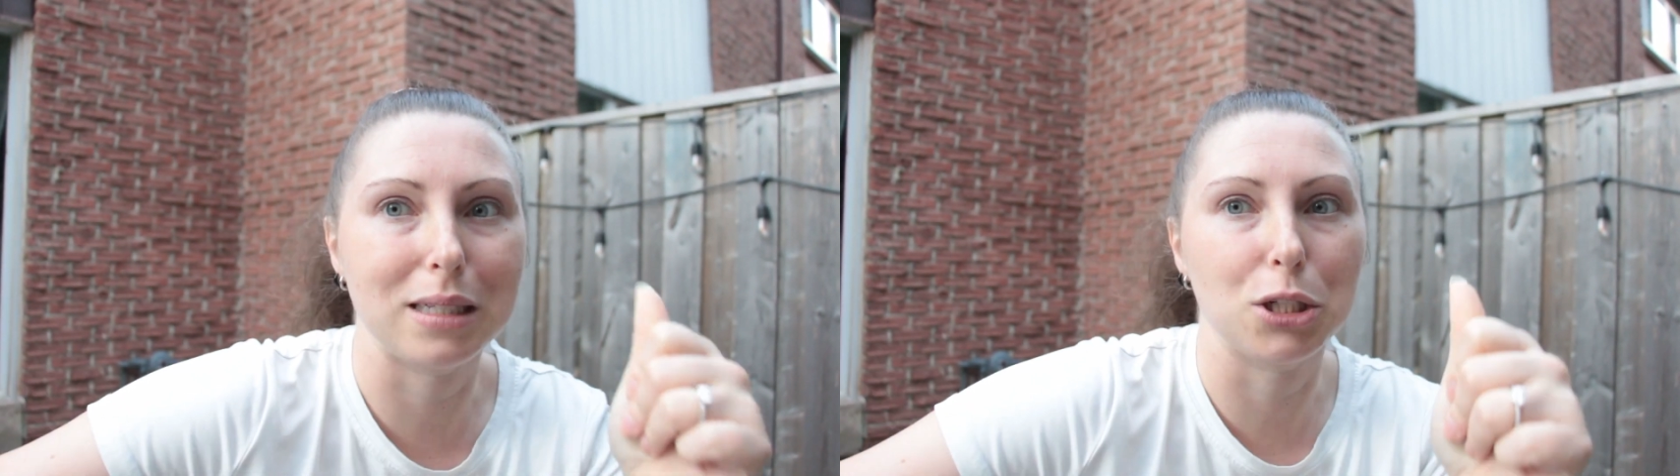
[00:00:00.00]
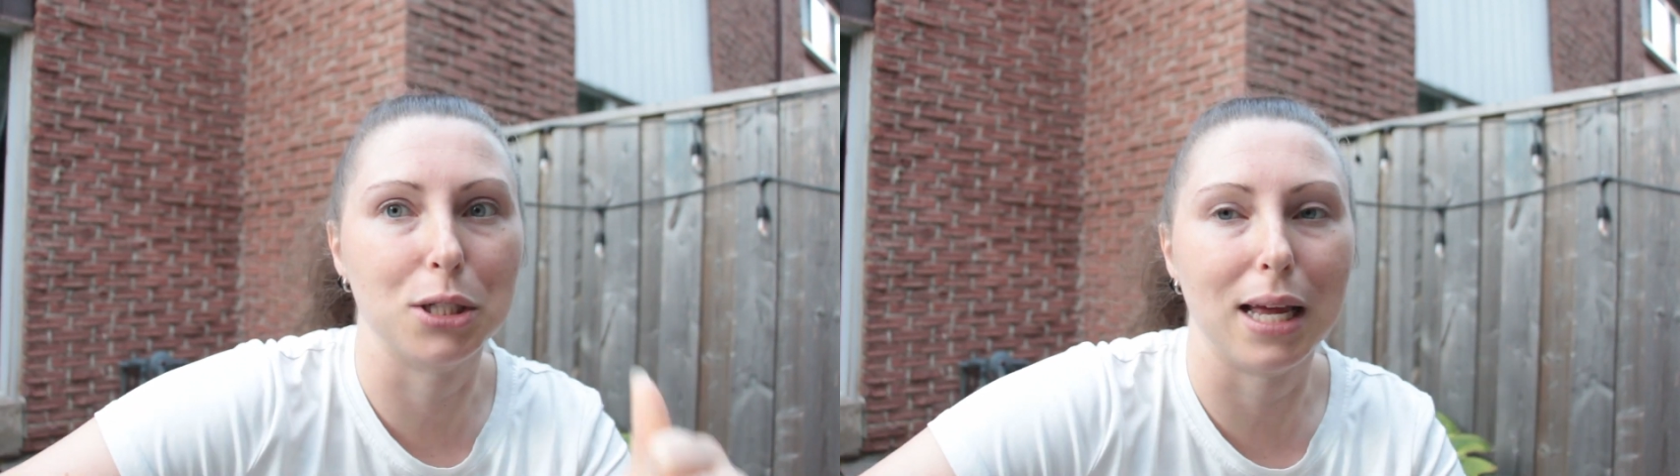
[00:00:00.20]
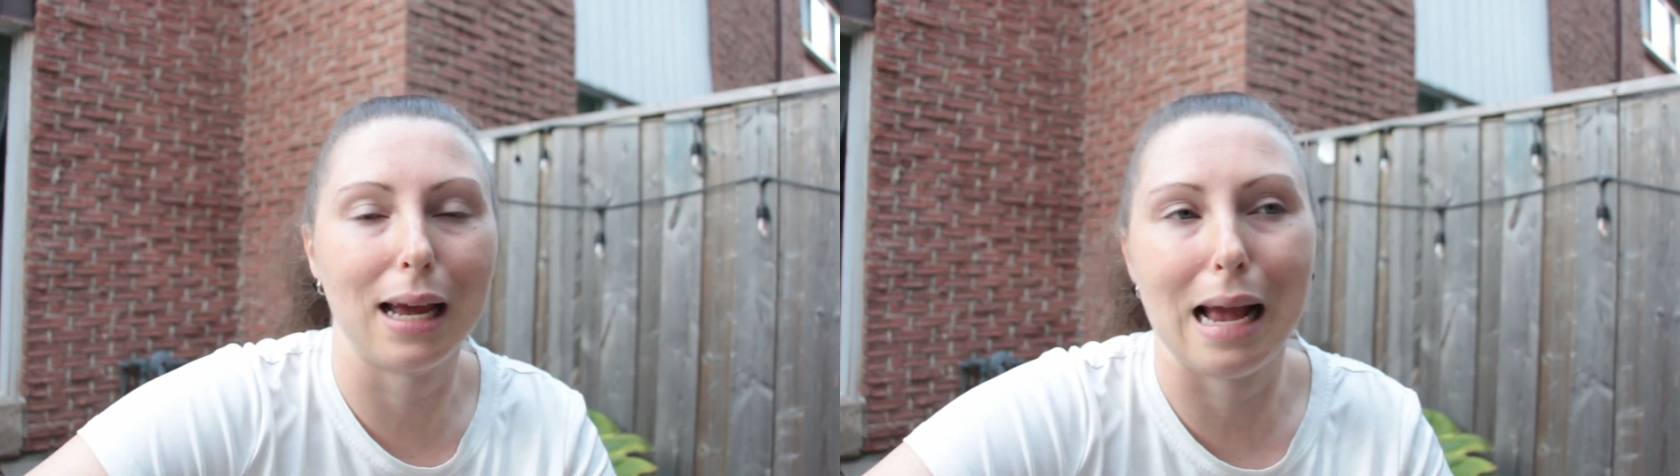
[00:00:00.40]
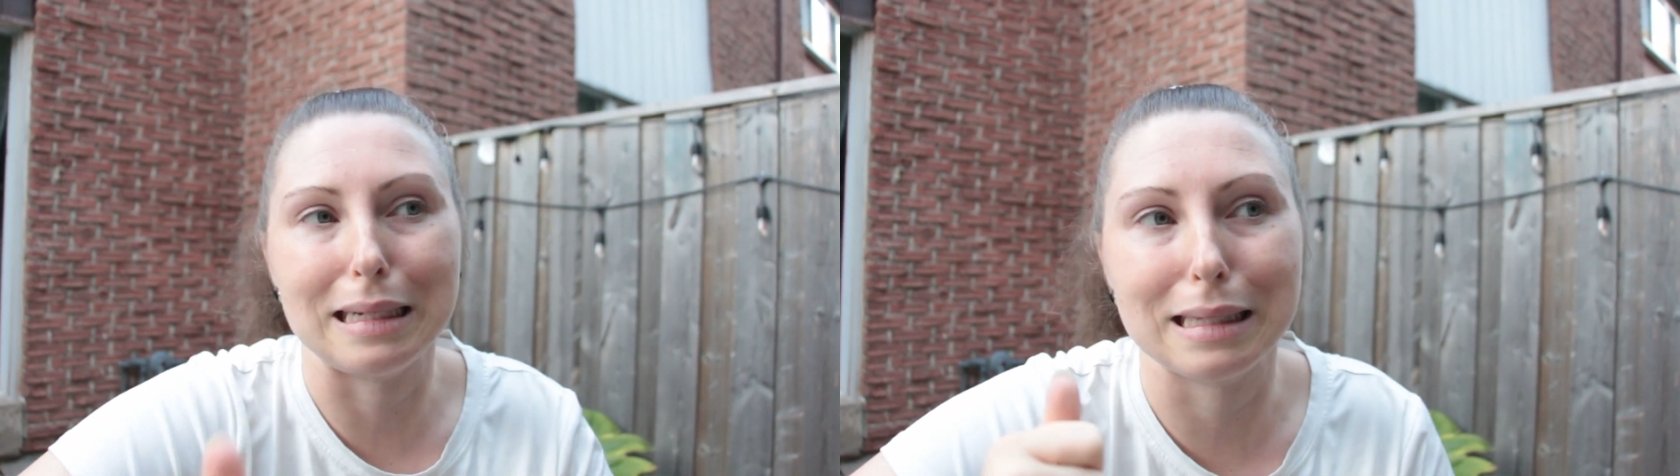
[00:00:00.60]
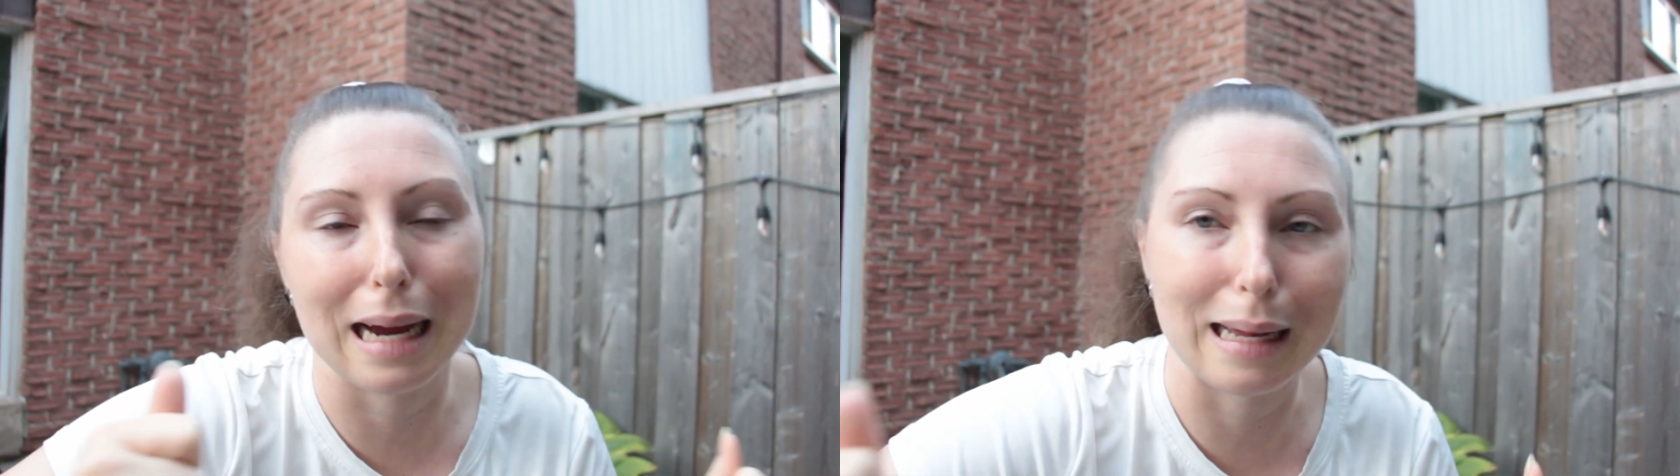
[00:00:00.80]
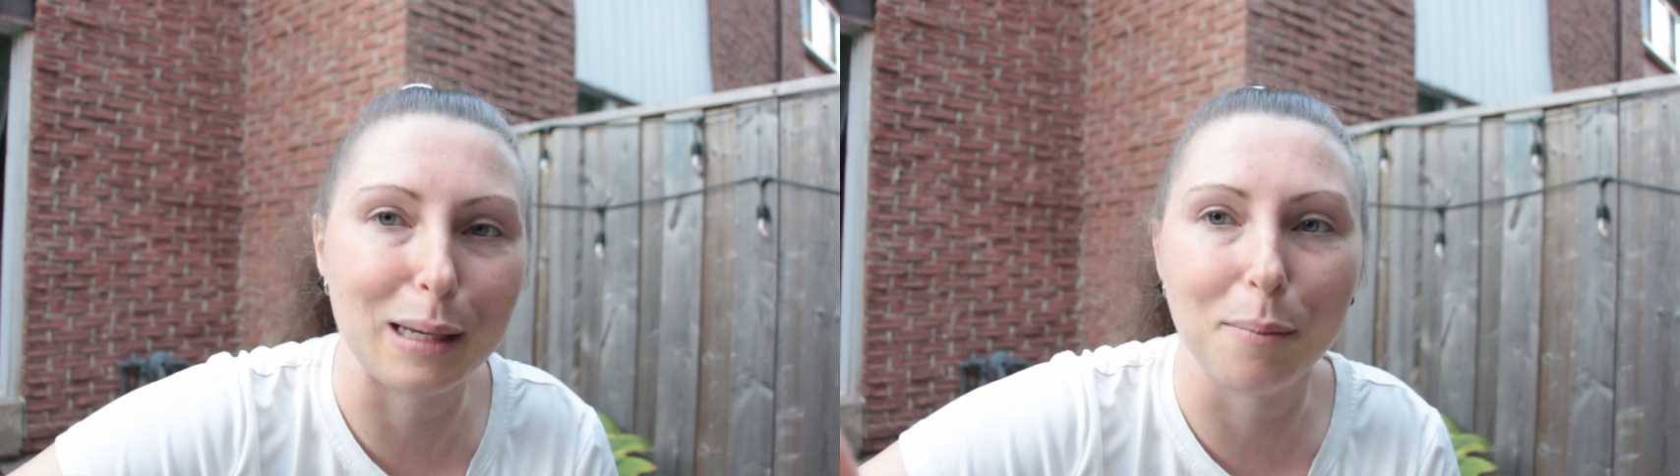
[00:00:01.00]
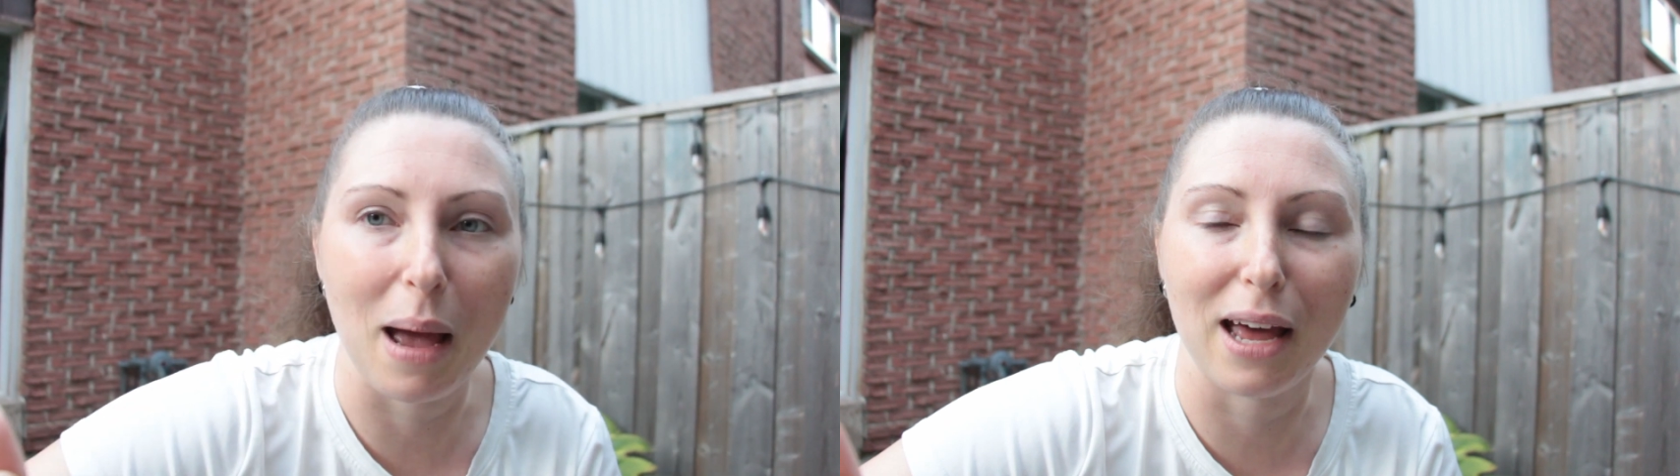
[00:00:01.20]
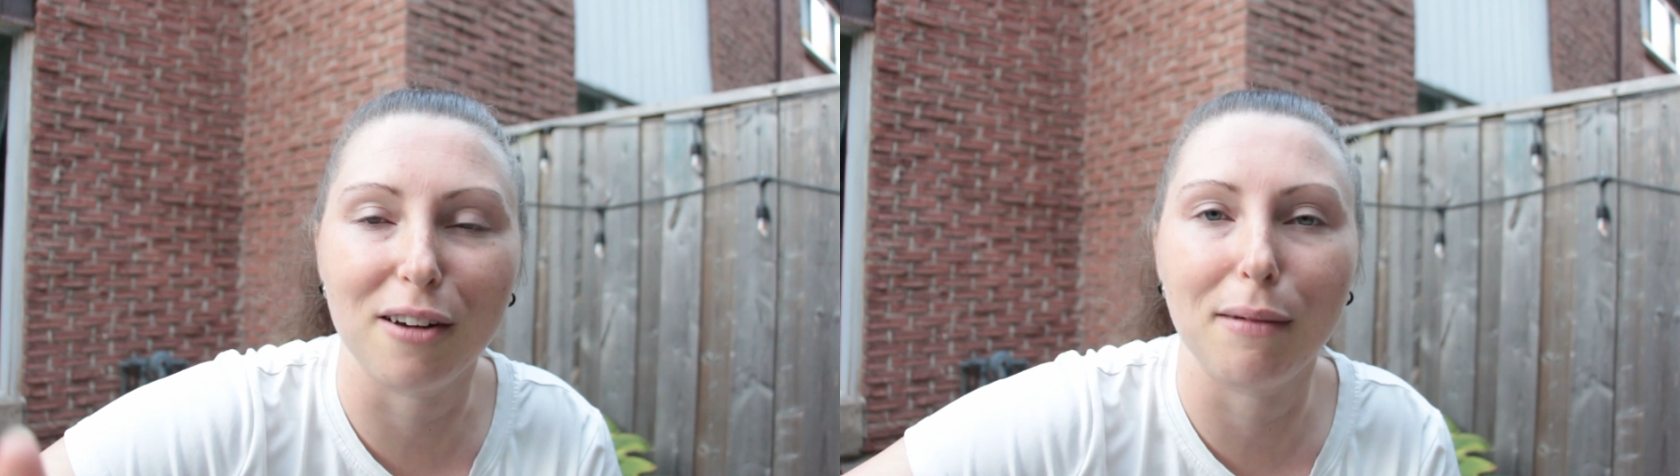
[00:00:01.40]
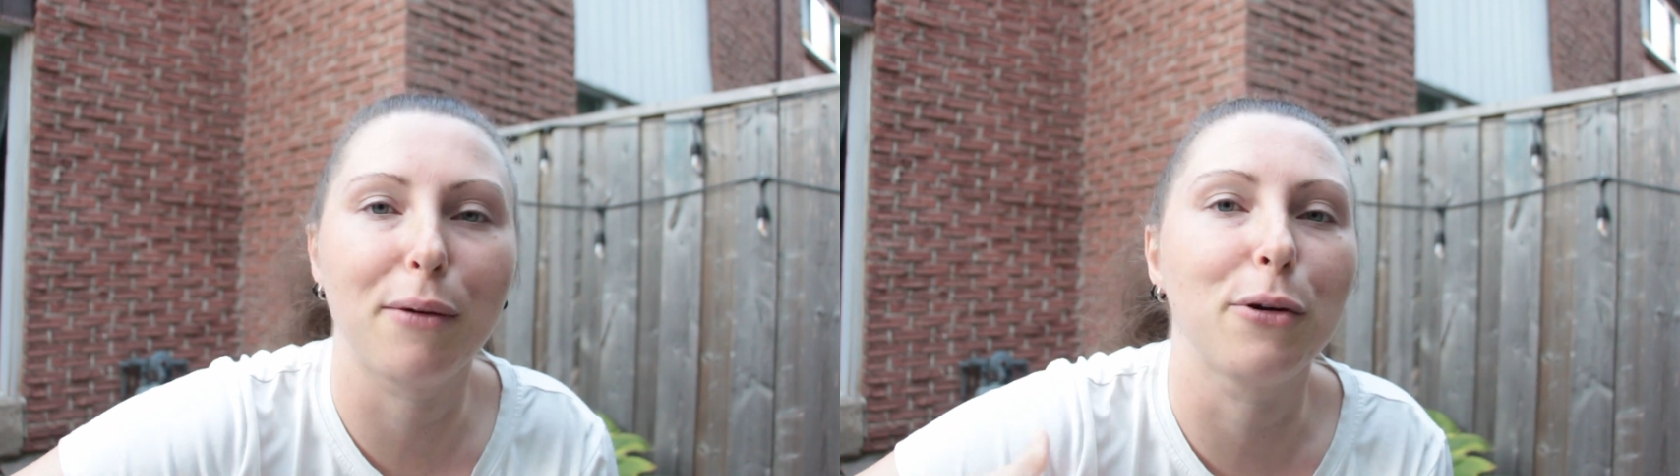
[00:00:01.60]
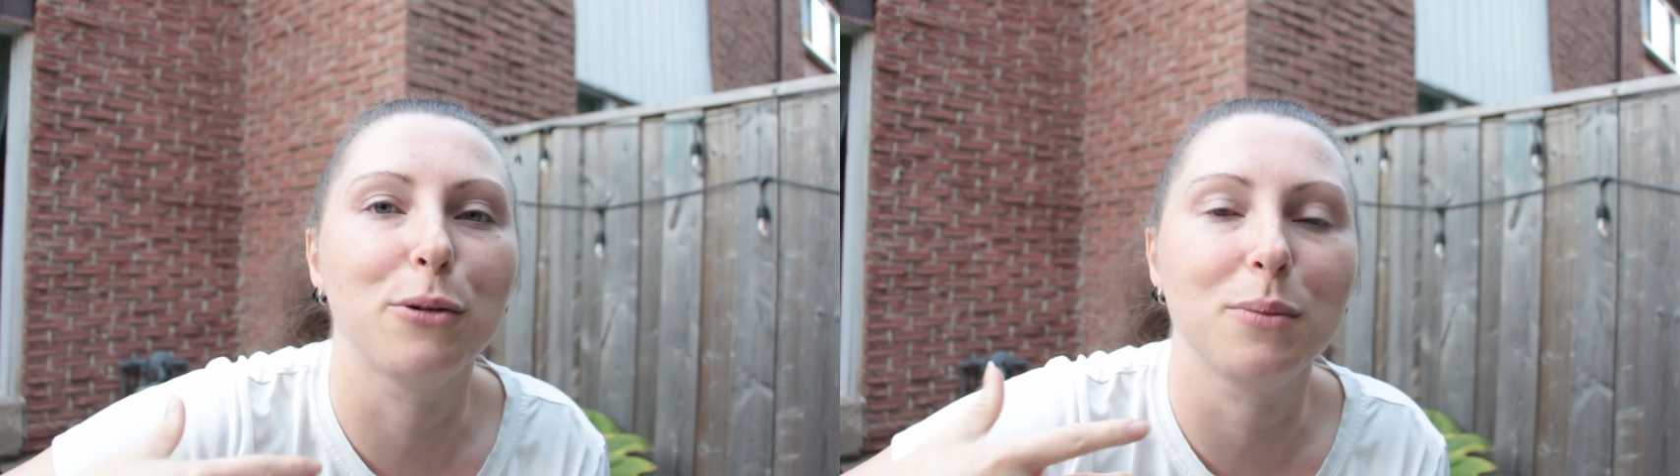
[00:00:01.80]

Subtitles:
it's just like a silent pan of my room,